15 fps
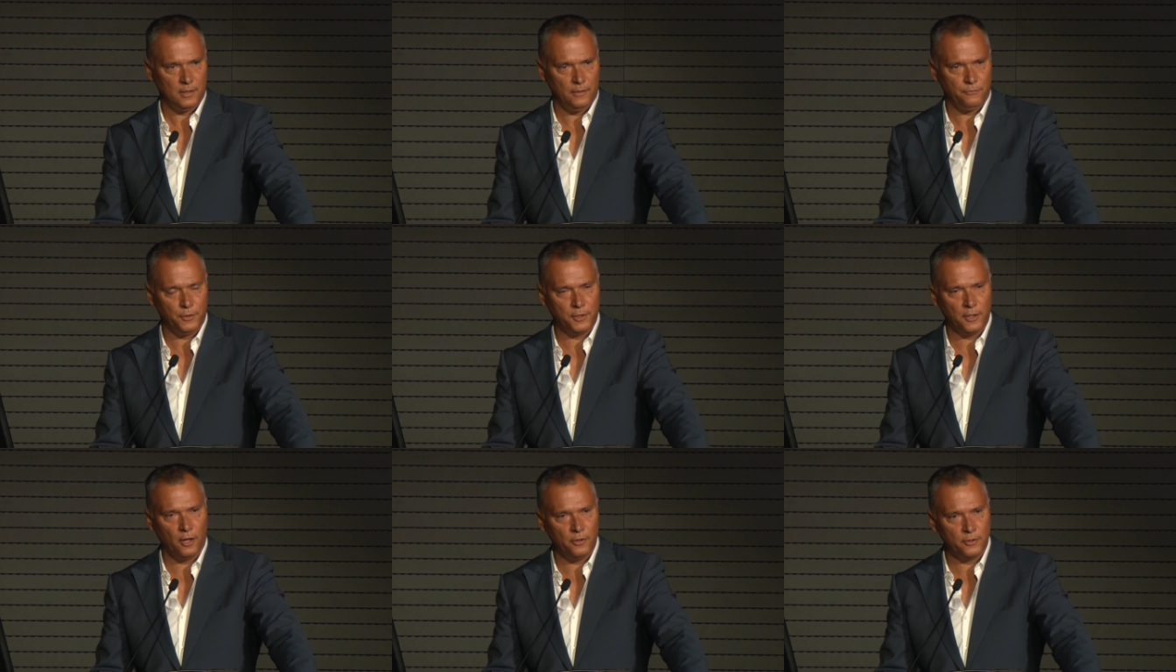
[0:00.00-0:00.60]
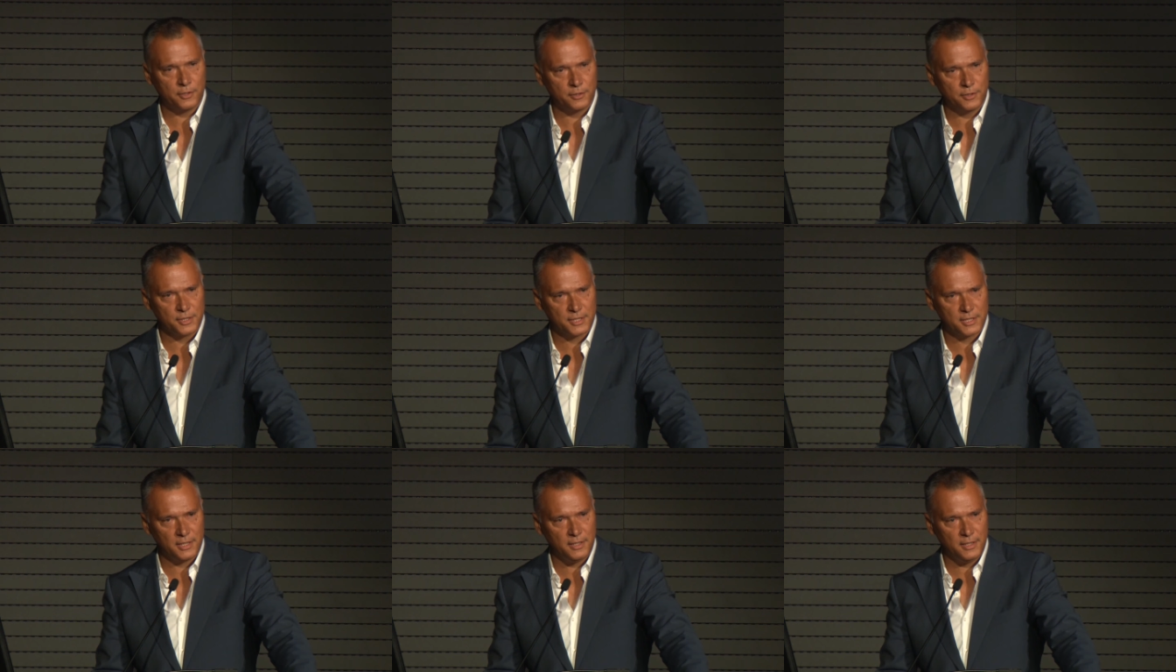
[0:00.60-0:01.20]
if you go to the
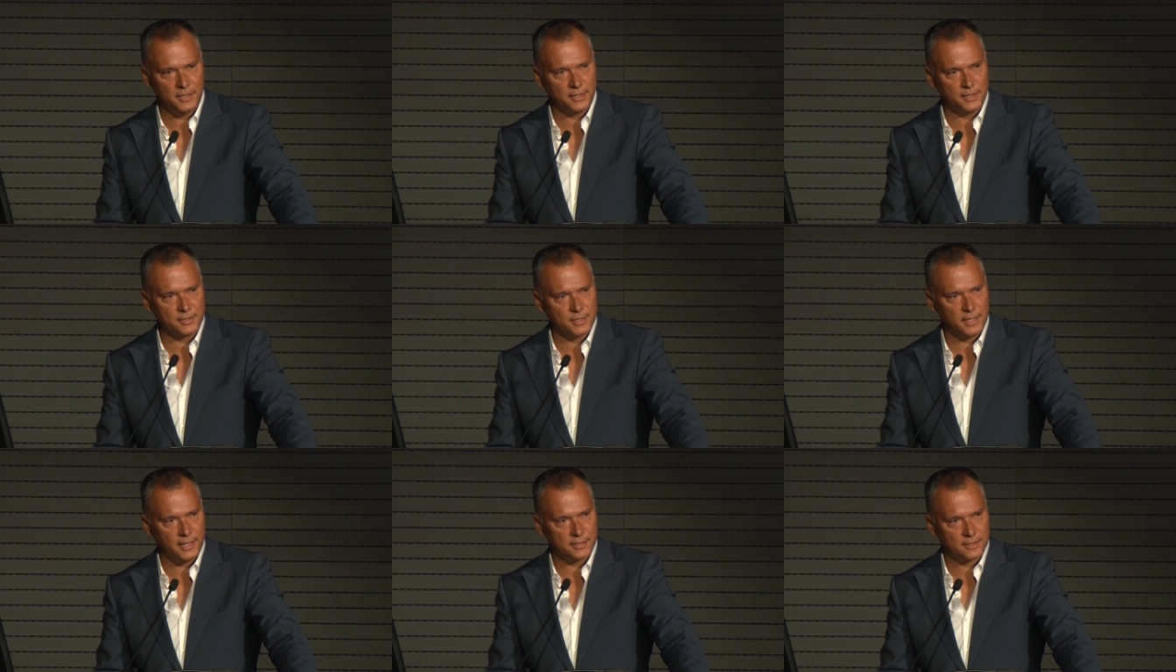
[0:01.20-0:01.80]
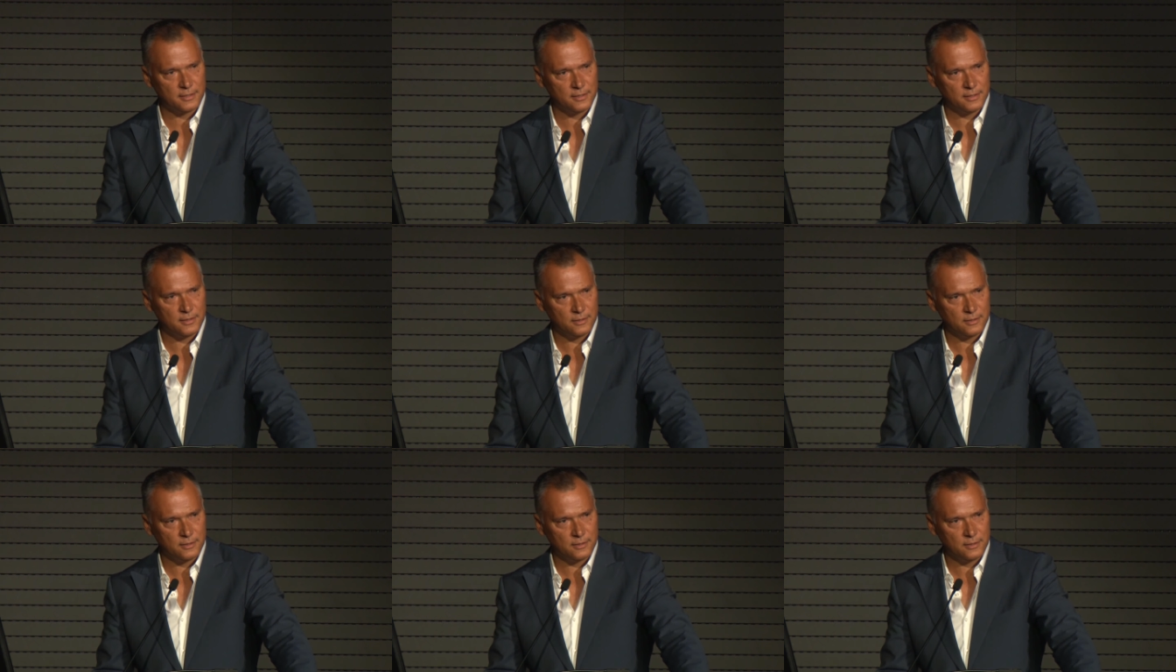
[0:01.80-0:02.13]
Sydney Gazette,